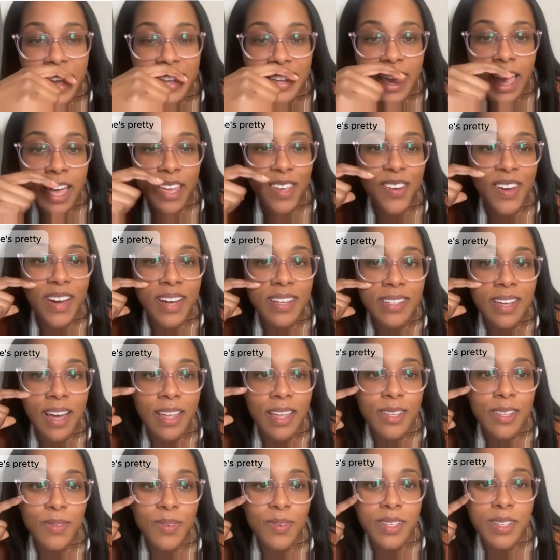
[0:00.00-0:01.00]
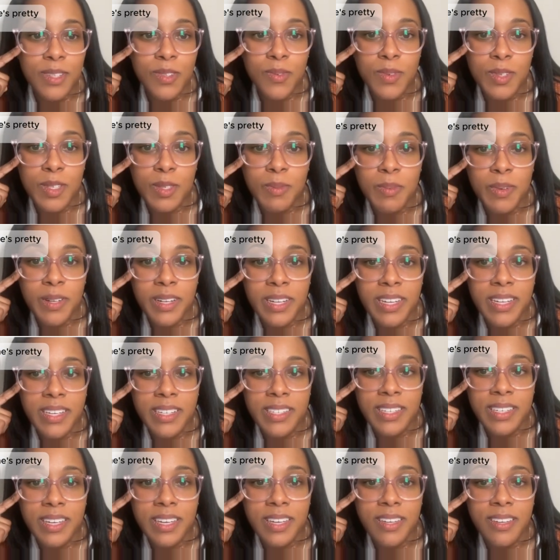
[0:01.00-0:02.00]
yeah, you guys got this one. This one's pretty
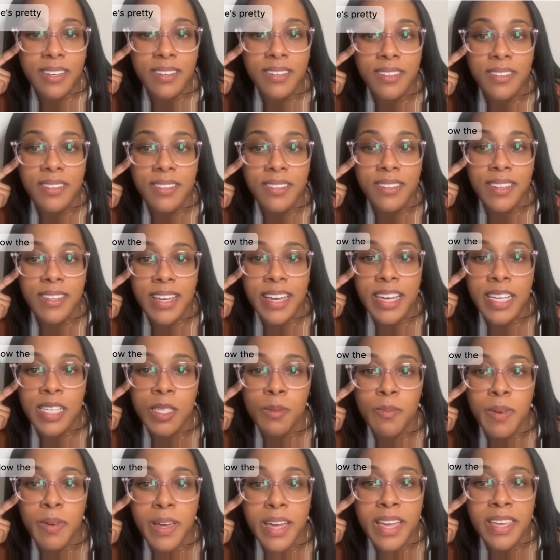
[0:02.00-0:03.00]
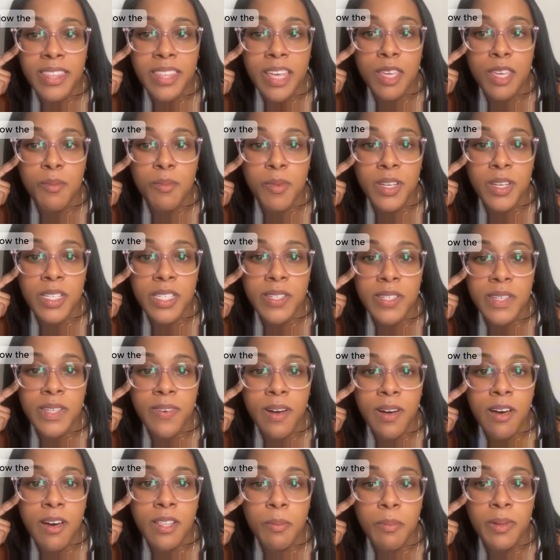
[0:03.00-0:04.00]
easy. Explain that you must
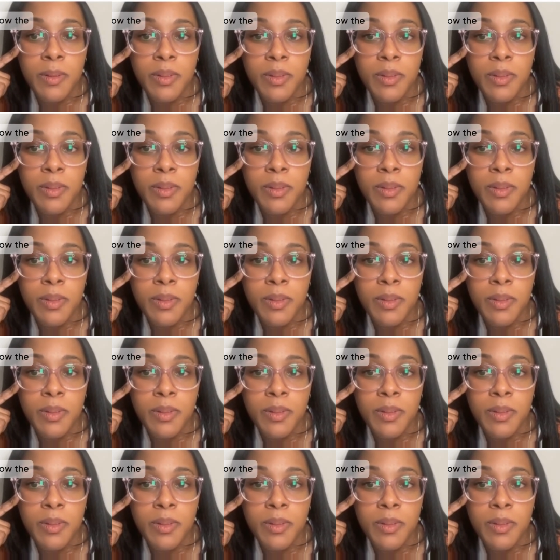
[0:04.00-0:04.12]
follow the